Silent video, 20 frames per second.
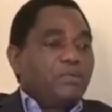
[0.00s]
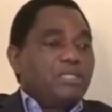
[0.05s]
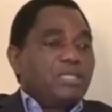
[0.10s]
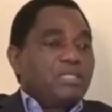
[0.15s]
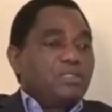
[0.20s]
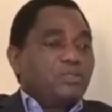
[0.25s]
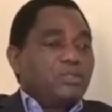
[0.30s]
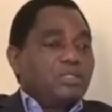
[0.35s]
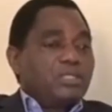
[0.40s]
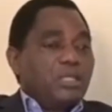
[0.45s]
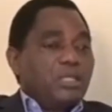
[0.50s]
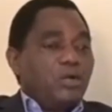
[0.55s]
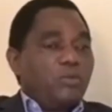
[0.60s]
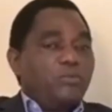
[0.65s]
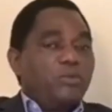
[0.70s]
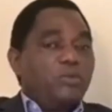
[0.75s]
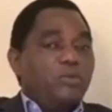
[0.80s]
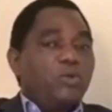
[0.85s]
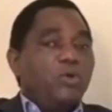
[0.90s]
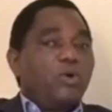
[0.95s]
does not
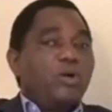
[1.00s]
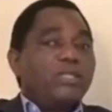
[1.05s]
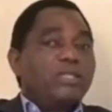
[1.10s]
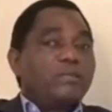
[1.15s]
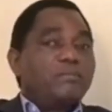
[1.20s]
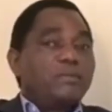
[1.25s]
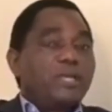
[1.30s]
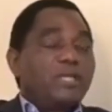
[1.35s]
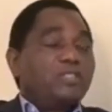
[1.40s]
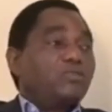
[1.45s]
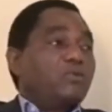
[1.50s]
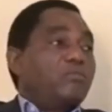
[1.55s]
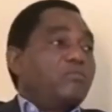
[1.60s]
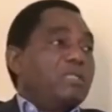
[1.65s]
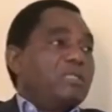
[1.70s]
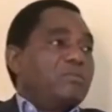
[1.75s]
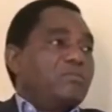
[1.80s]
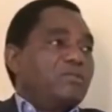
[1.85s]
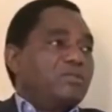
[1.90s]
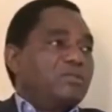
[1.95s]
help you lower the price of
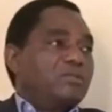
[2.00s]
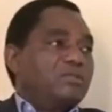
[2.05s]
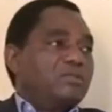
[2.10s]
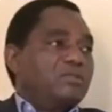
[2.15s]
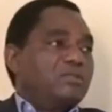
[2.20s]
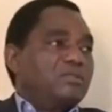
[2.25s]
millimeter.